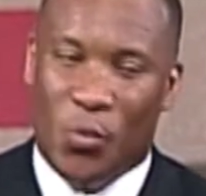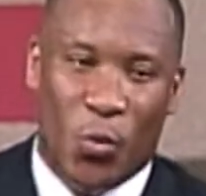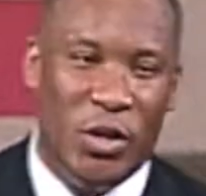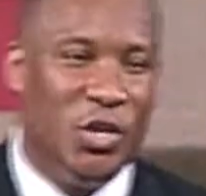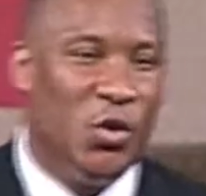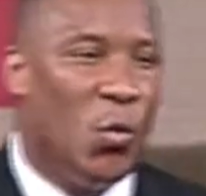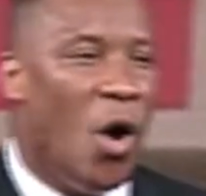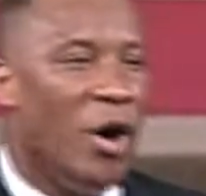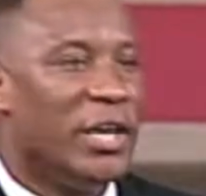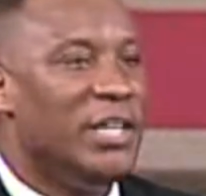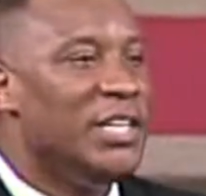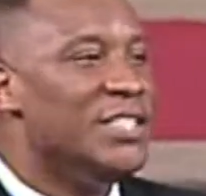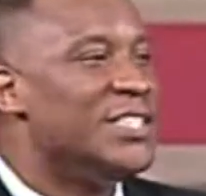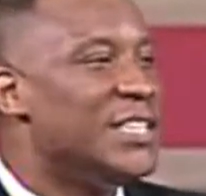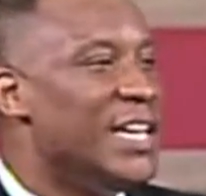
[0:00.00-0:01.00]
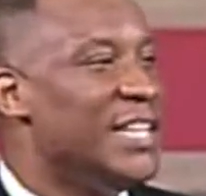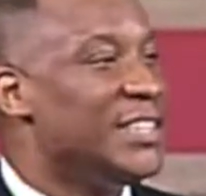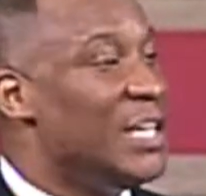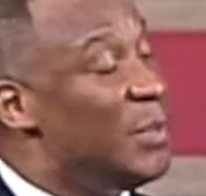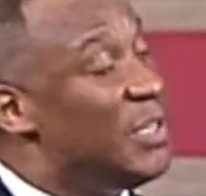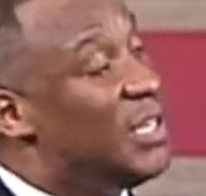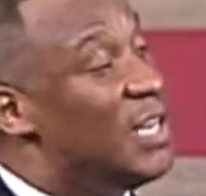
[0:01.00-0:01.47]
where you're walking in saying
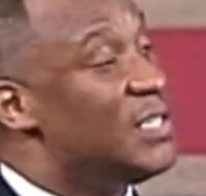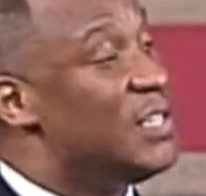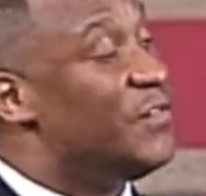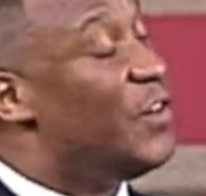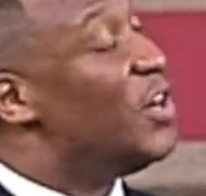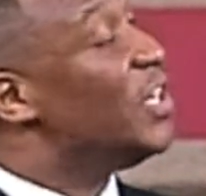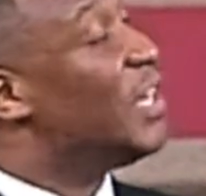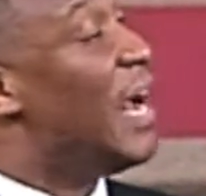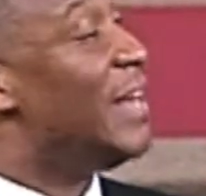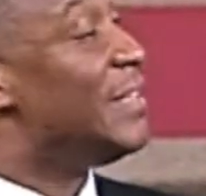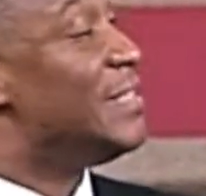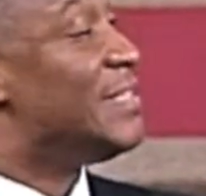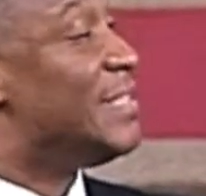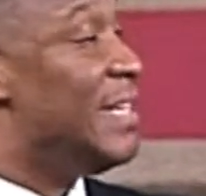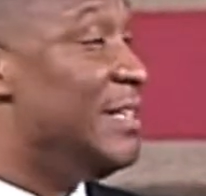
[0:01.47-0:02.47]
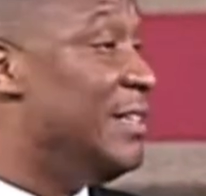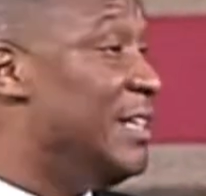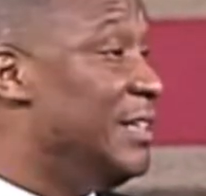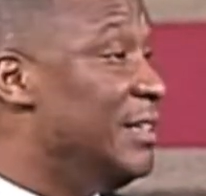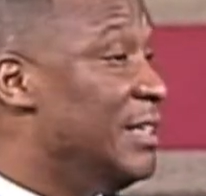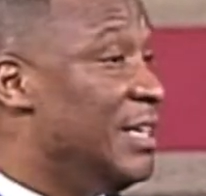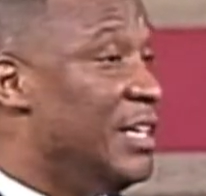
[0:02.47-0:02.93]
things because it's very
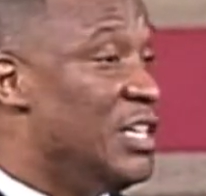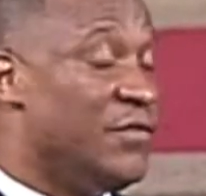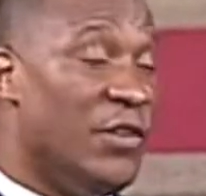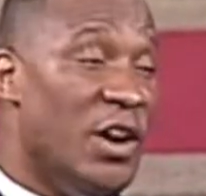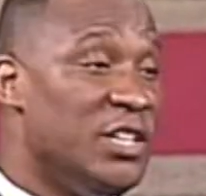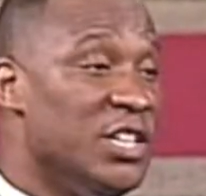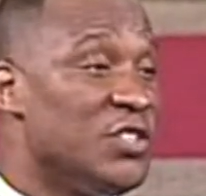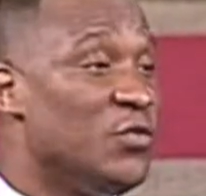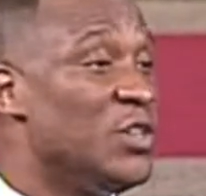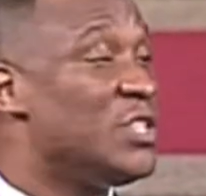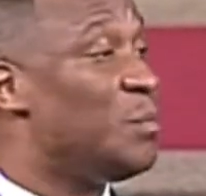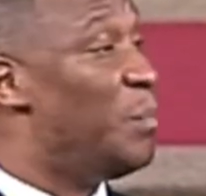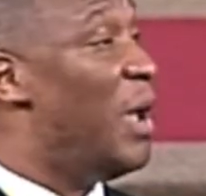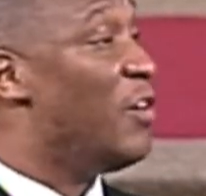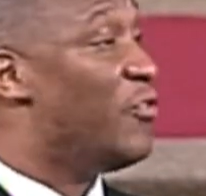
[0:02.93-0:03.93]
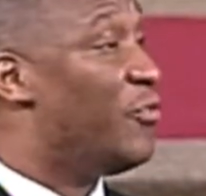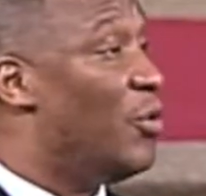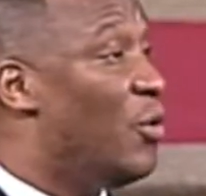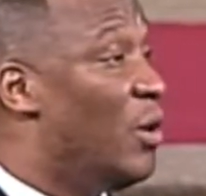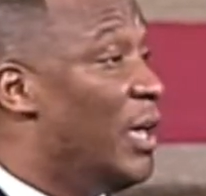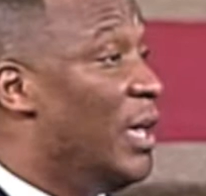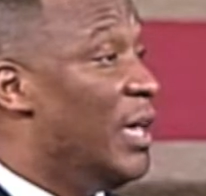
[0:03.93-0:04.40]
condescending, it's very
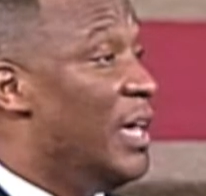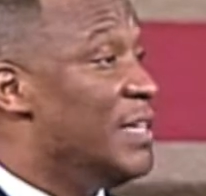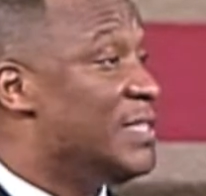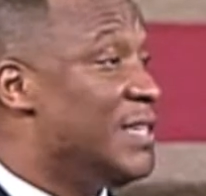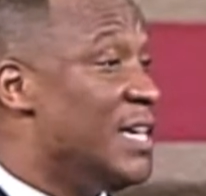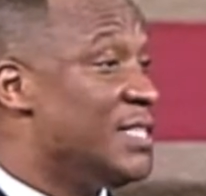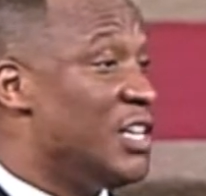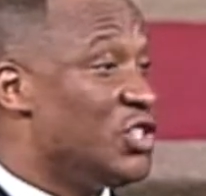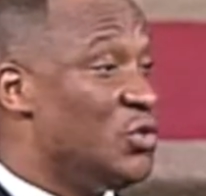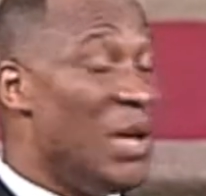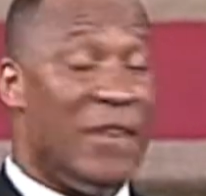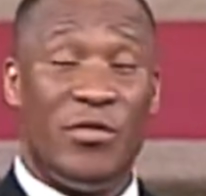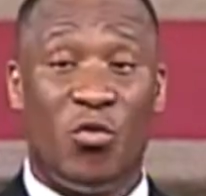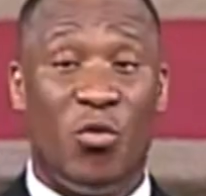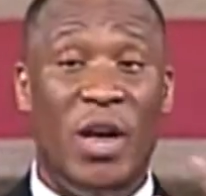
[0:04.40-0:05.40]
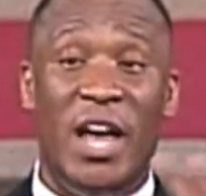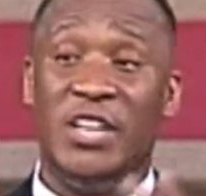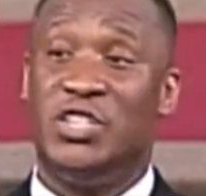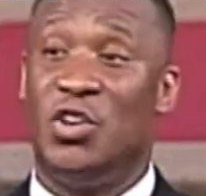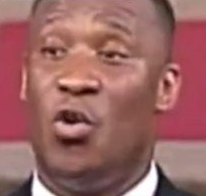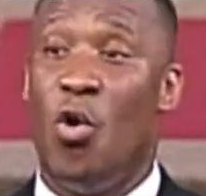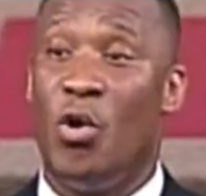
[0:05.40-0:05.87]
disrespectful. It says that you haven't
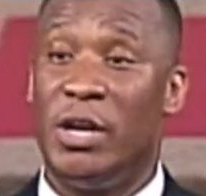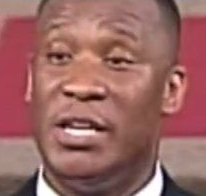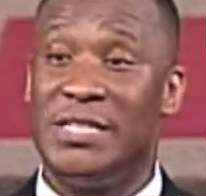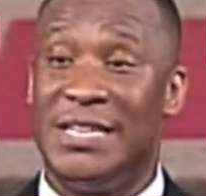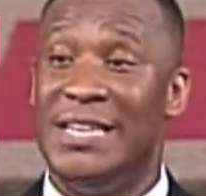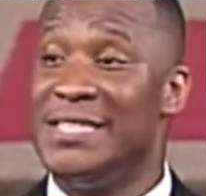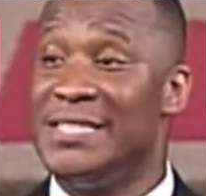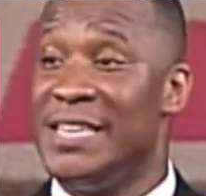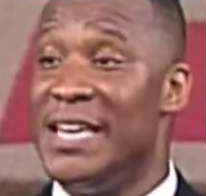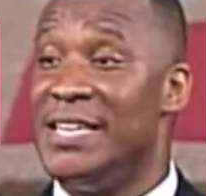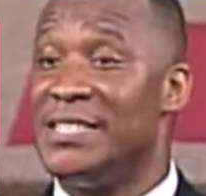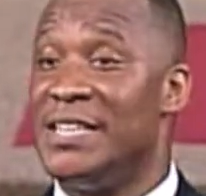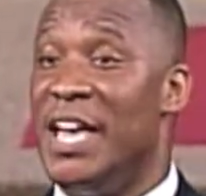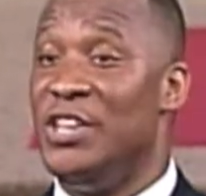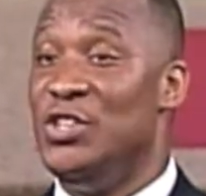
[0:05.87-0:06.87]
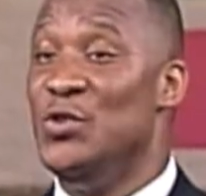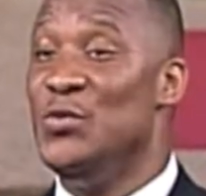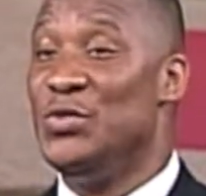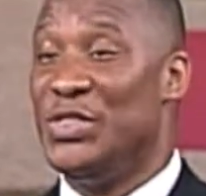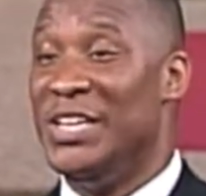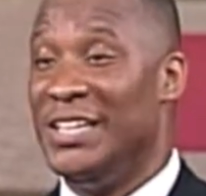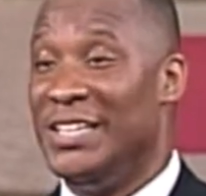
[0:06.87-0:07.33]
read your audience. It says that
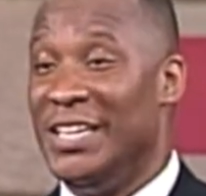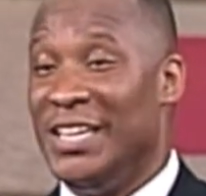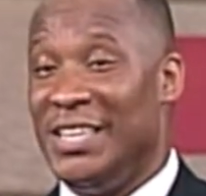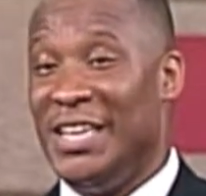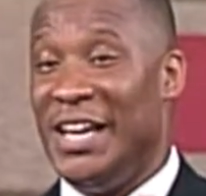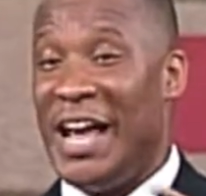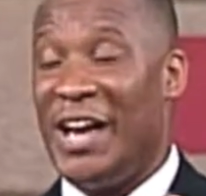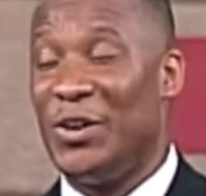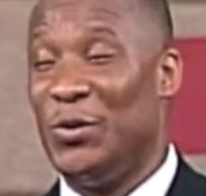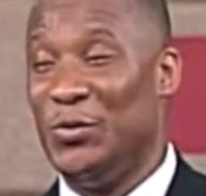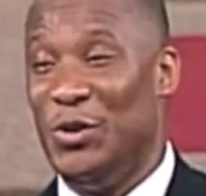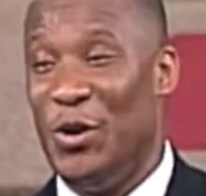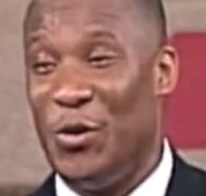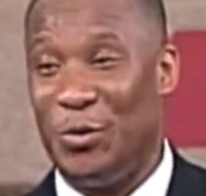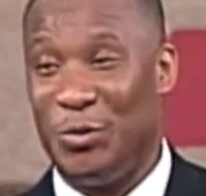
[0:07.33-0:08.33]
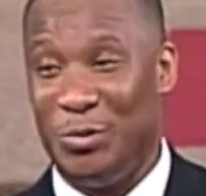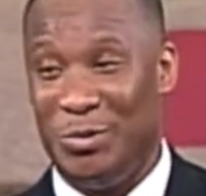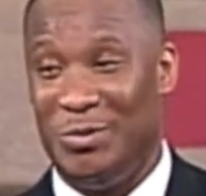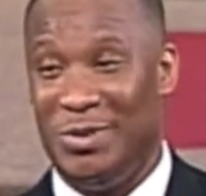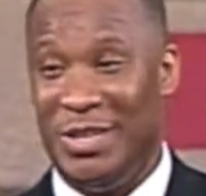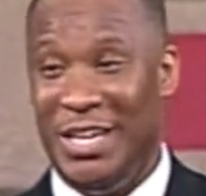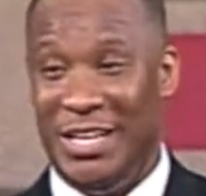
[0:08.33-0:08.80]
you think that I don't know
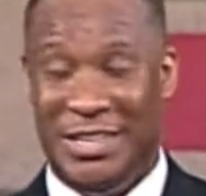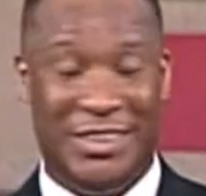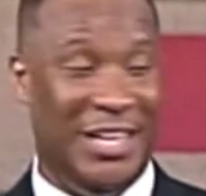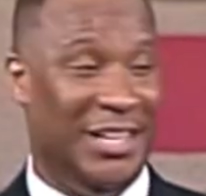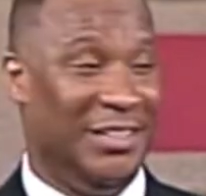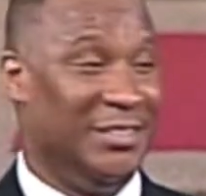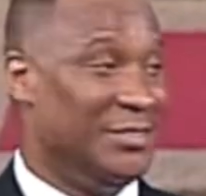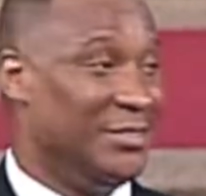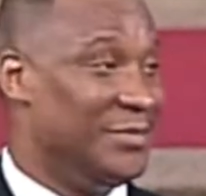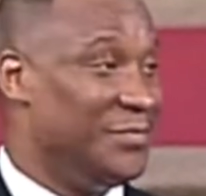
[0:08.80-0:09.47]
anything.